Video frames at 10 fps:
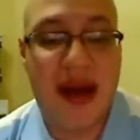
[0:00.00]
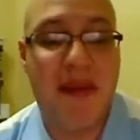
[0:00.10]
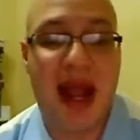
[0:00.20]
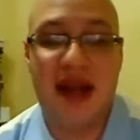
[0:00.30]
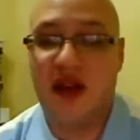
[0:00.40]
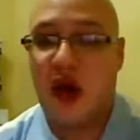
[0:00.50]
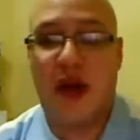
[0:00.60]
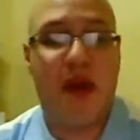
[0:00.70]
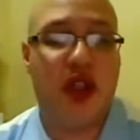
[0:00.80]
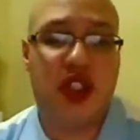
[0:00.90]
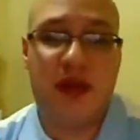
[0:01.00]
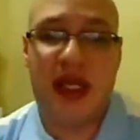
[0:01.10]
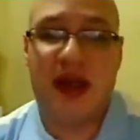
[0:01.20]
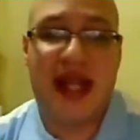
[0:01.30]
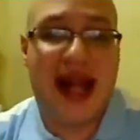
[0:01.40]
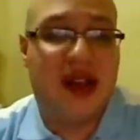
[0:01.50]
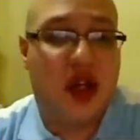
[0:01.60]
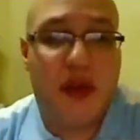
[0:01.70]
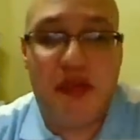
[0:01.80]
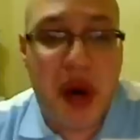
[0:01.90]
Amanda's all emotional because that's
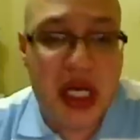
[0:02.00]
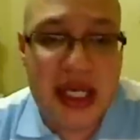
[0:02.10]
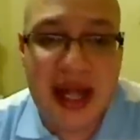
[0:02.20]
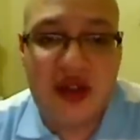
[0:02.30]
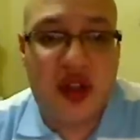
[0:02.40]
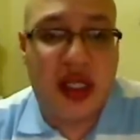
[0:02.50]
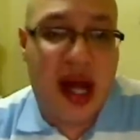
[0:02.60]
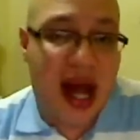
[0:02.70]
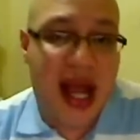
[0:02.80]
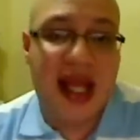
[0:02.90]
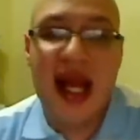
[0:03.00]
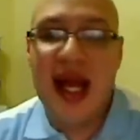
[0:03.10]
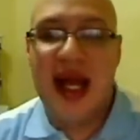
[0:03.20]
her buddy, that's her guy,